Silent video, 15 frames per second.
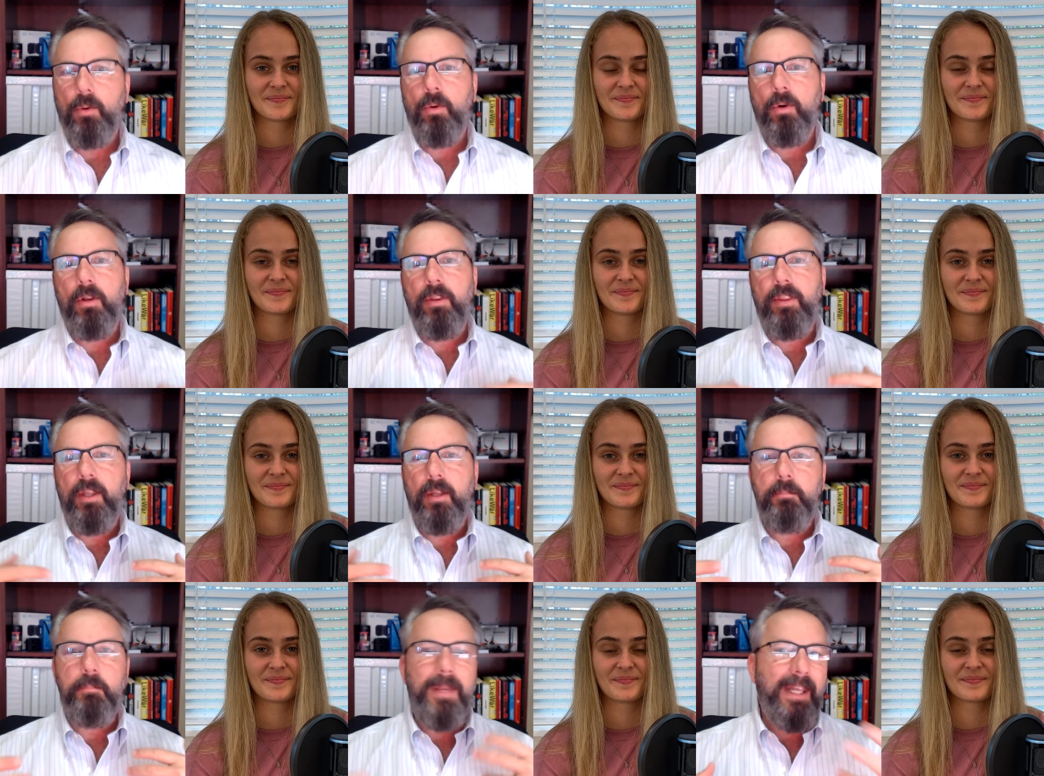Speaker 1: or
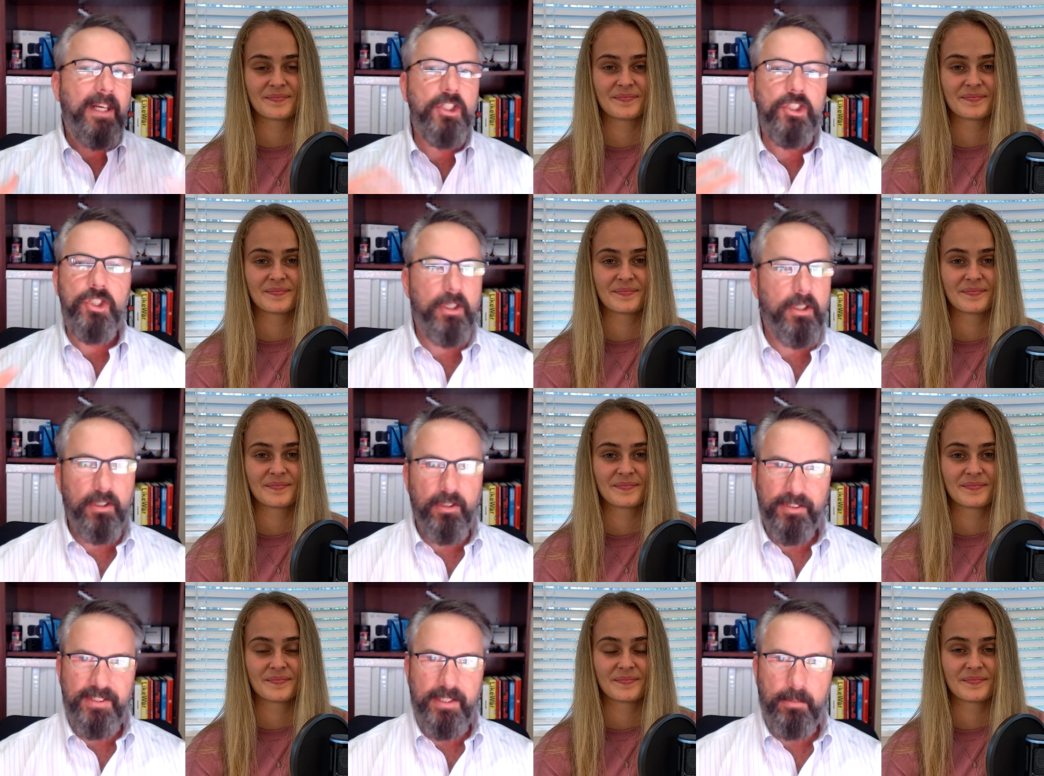the
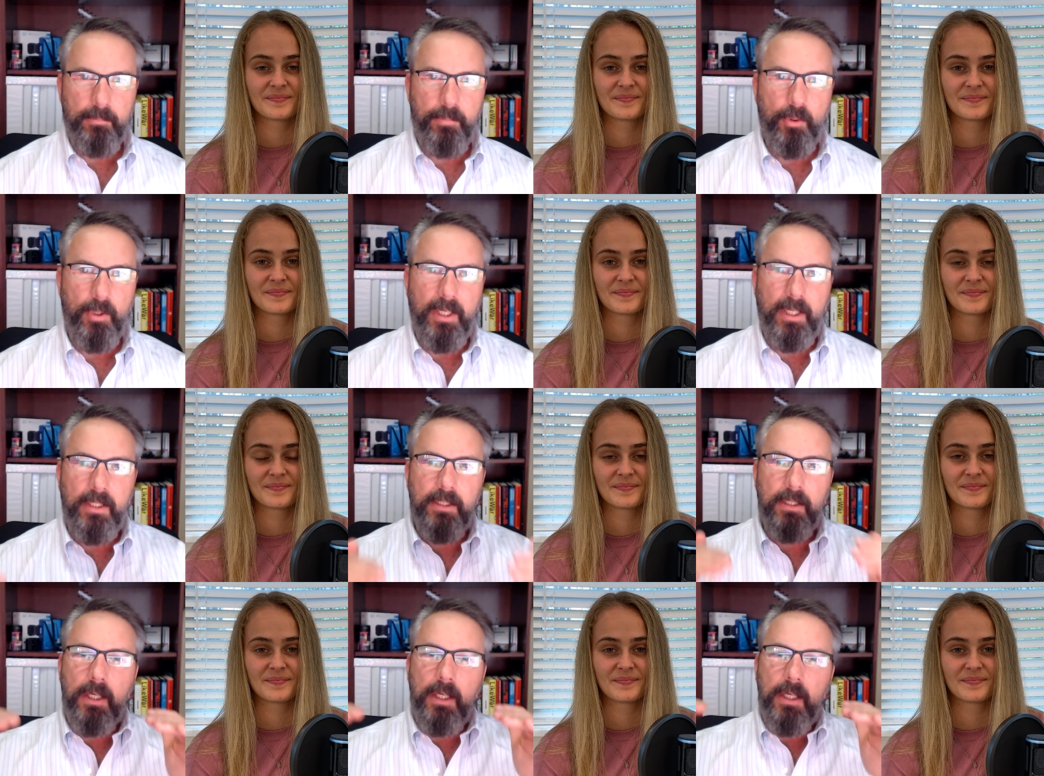managerial standpoint.
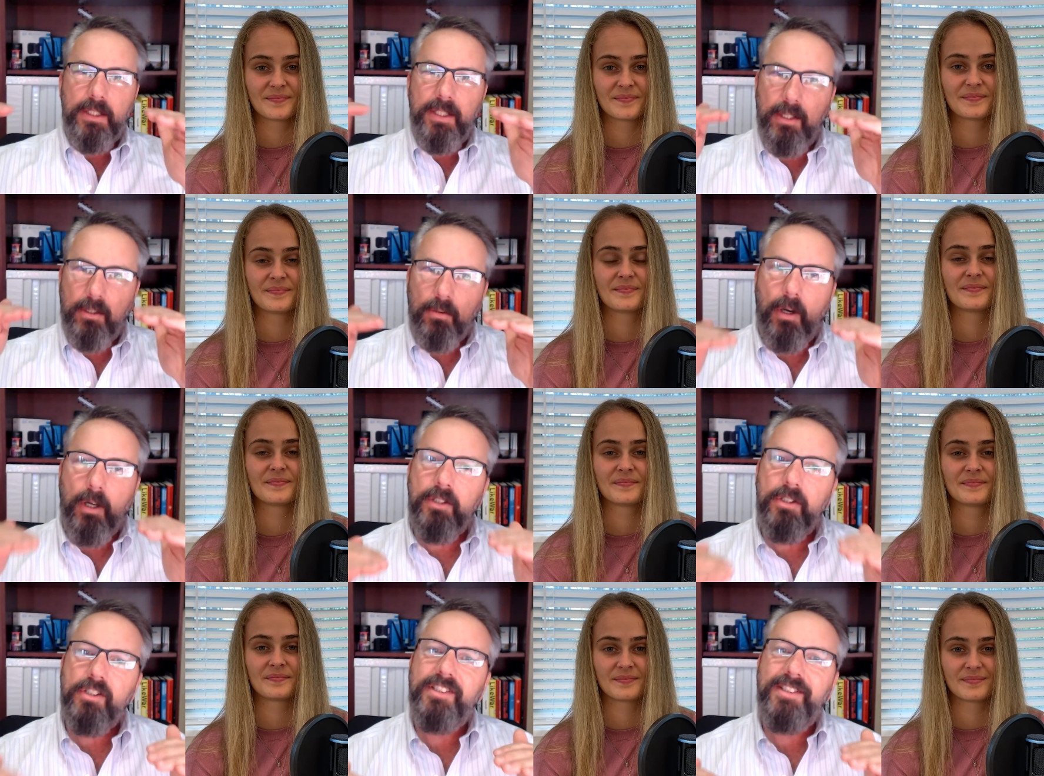And they don't
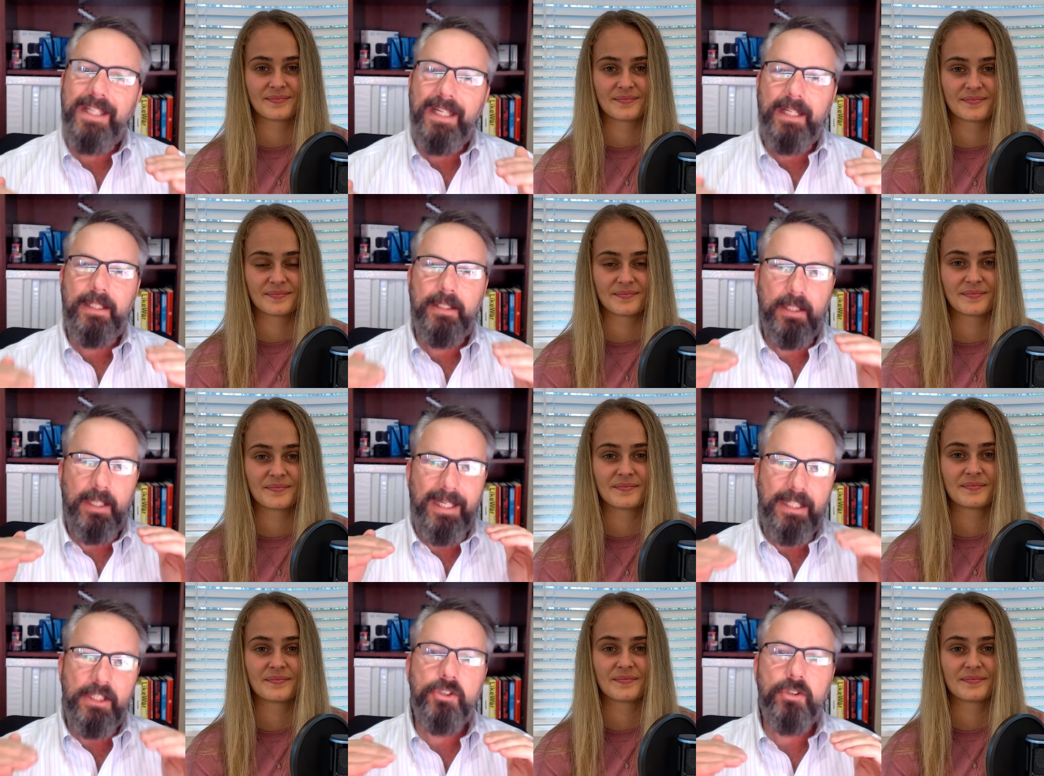understand the
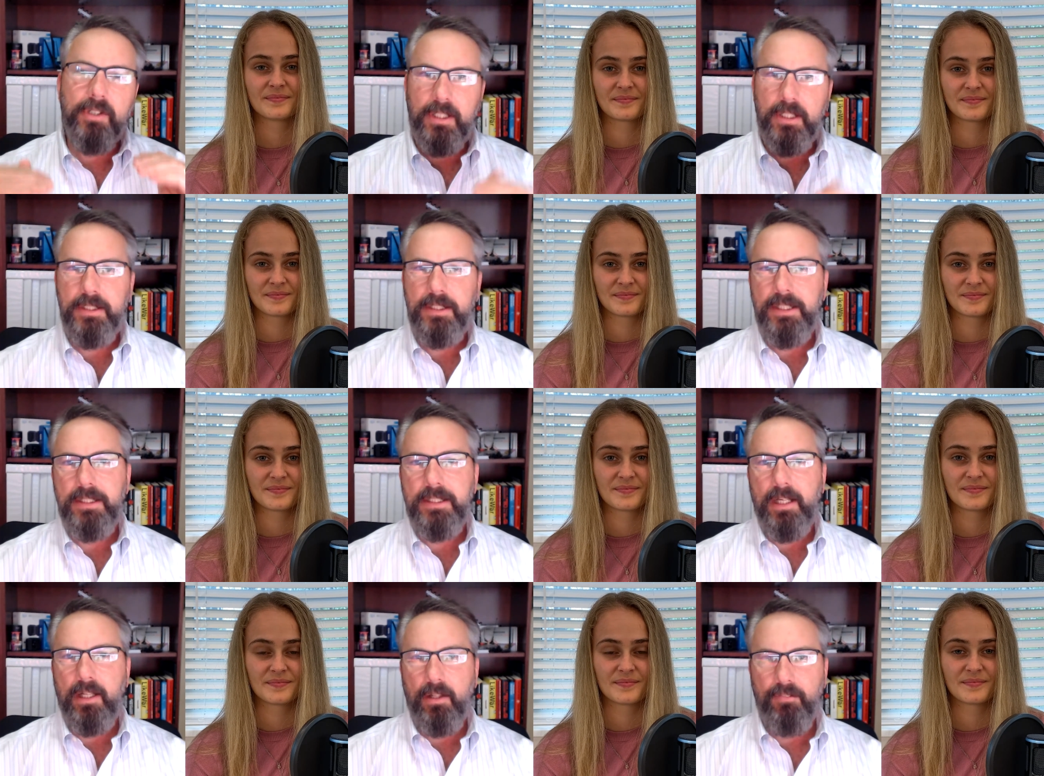intricate
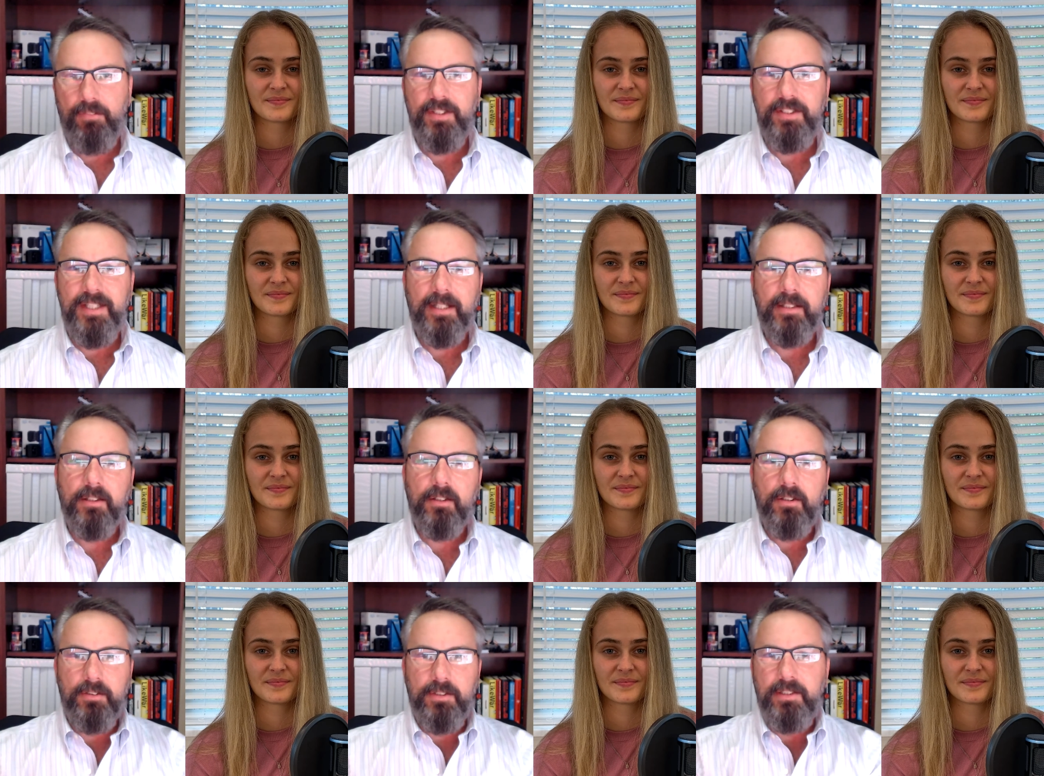detail of the
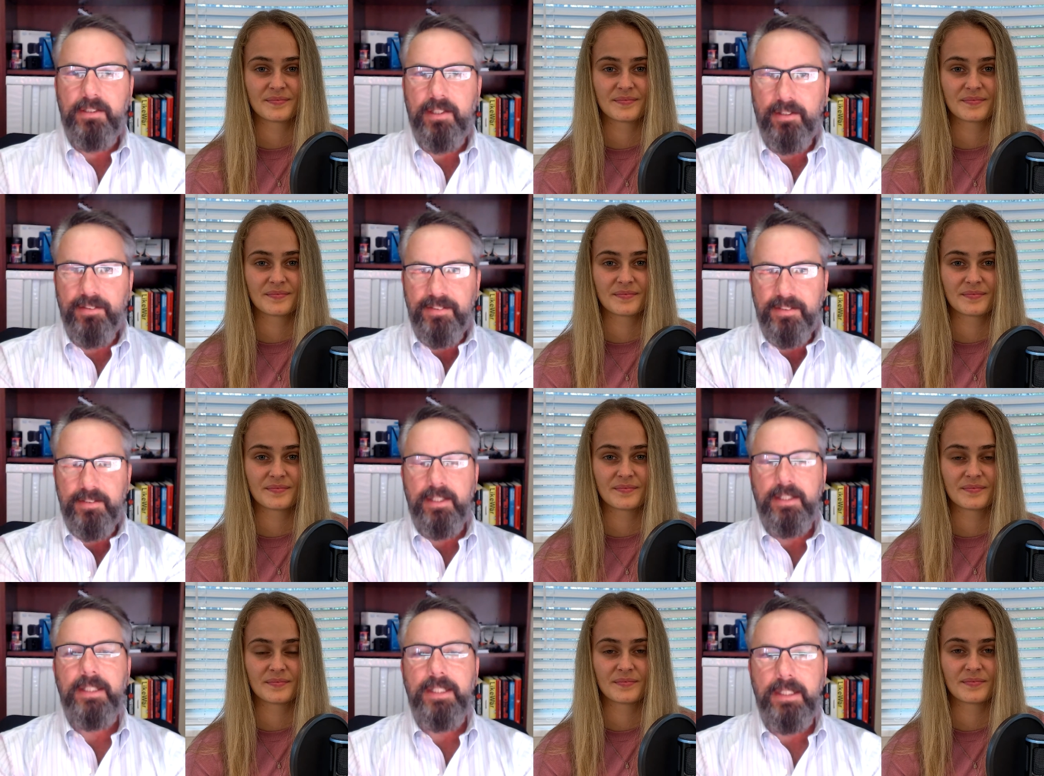technical details that
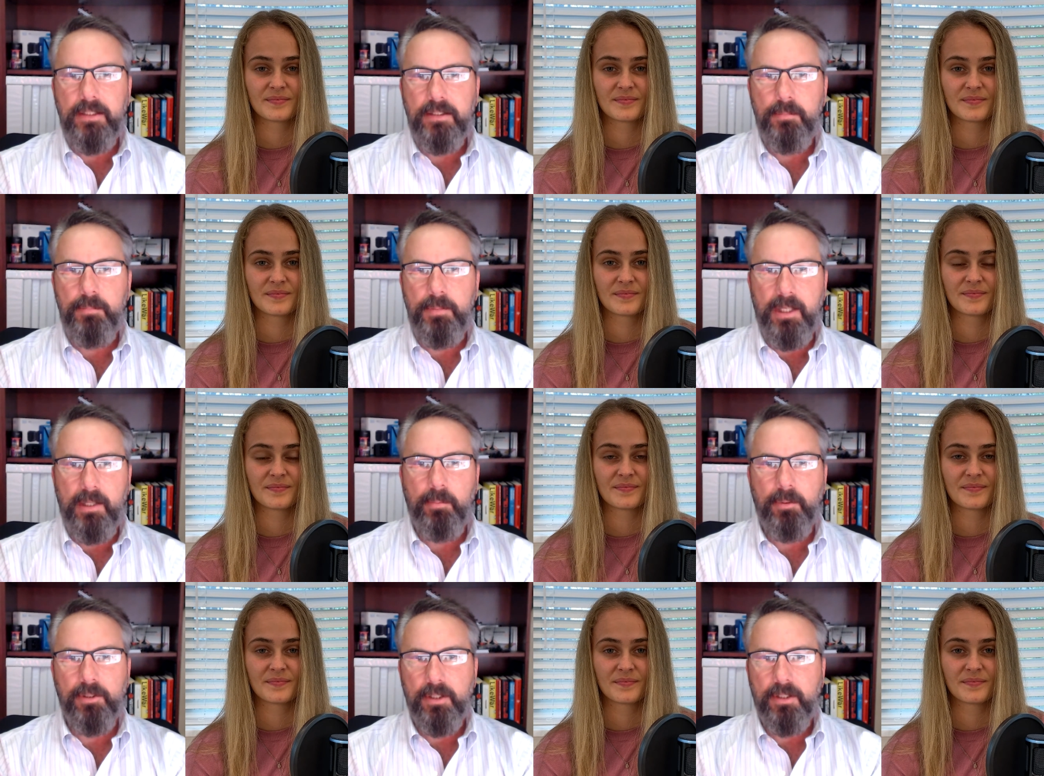they need to be
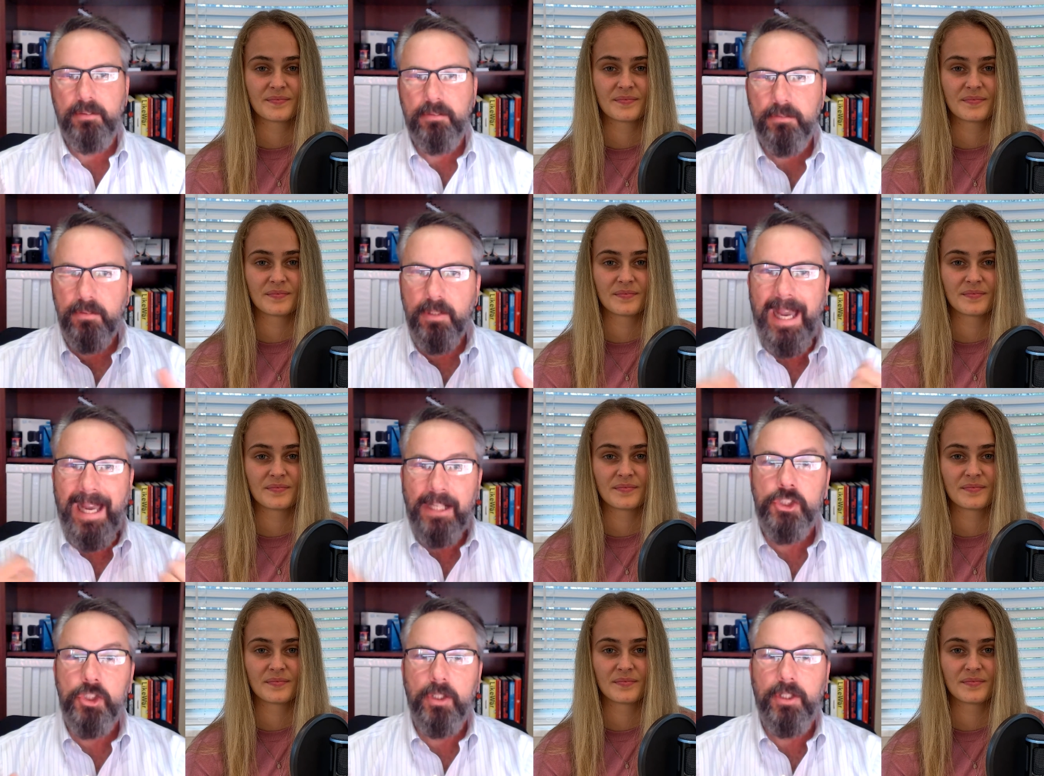able to
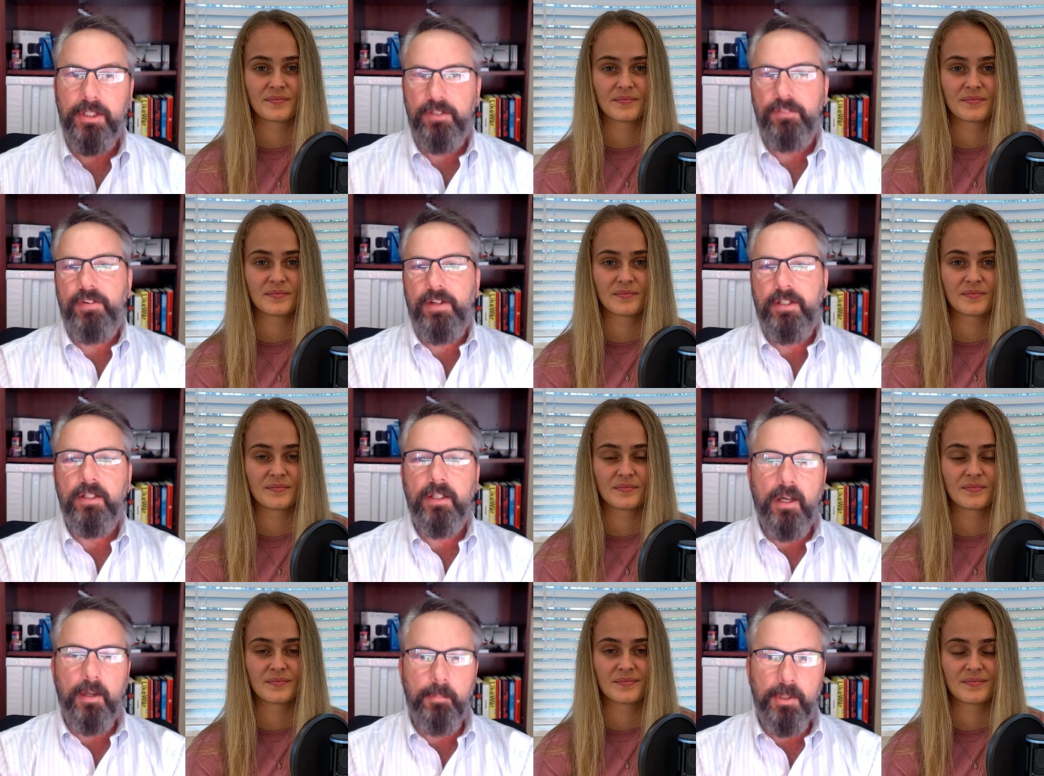actually defend
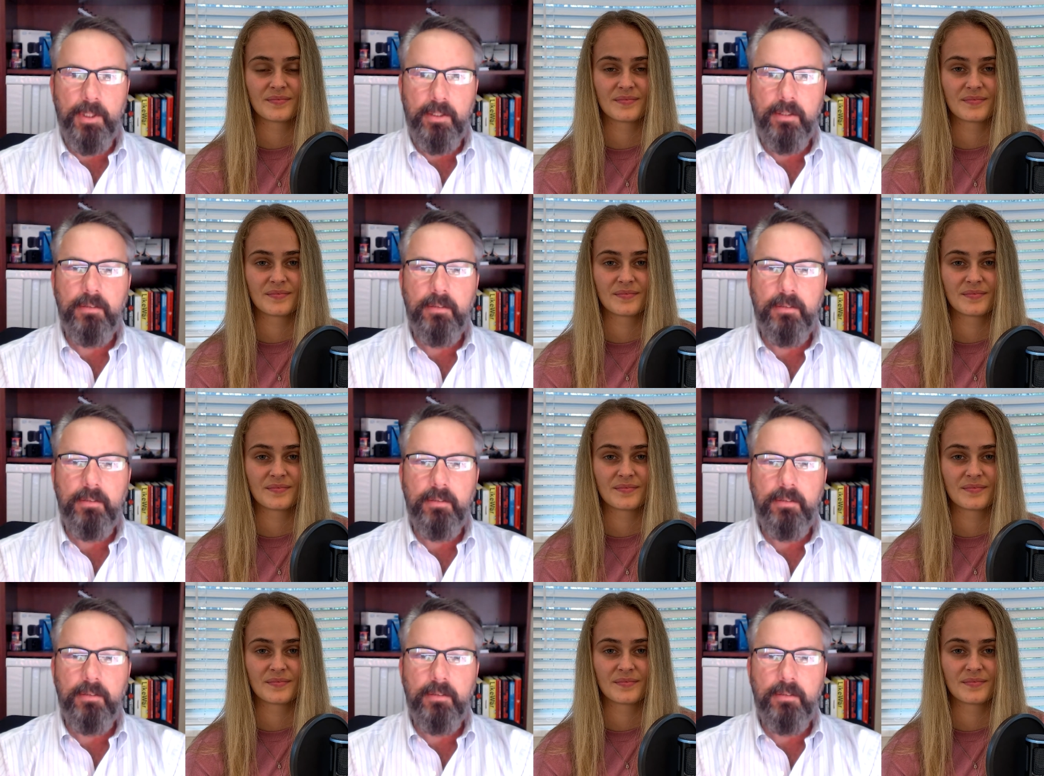a company.